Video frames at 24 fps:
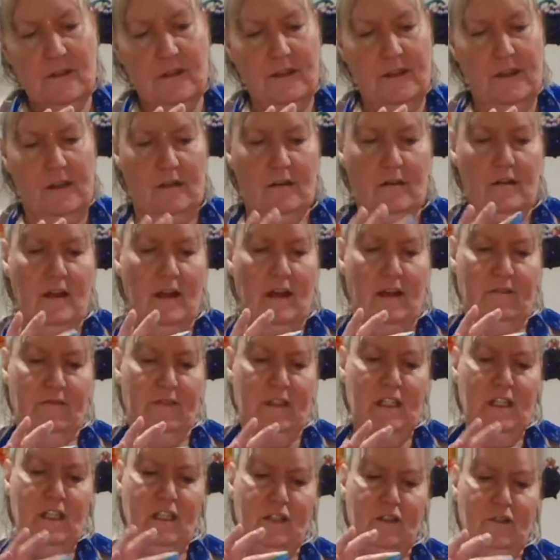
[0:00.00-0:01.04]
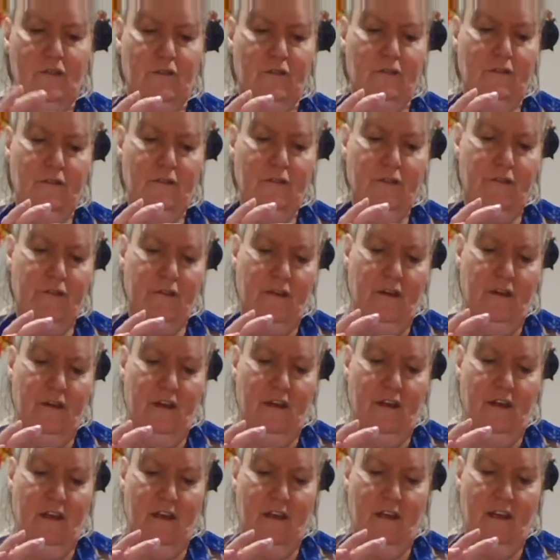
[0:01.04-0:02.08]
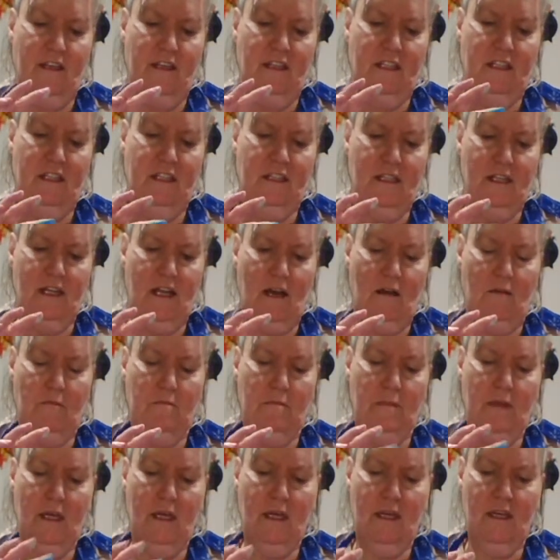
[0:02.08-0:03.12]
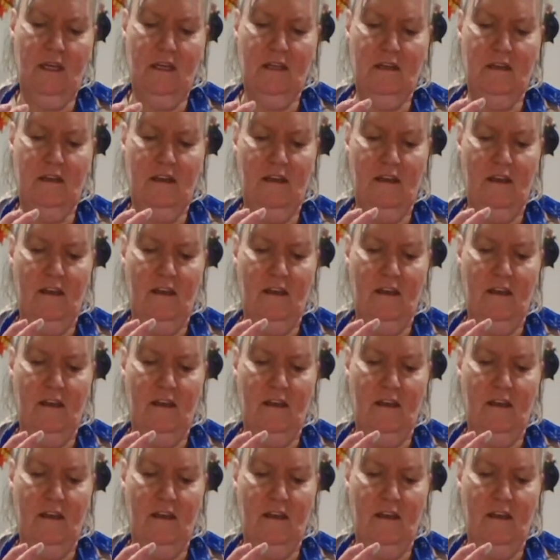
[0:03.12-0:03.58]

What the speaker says: There, heaven and earth is now made.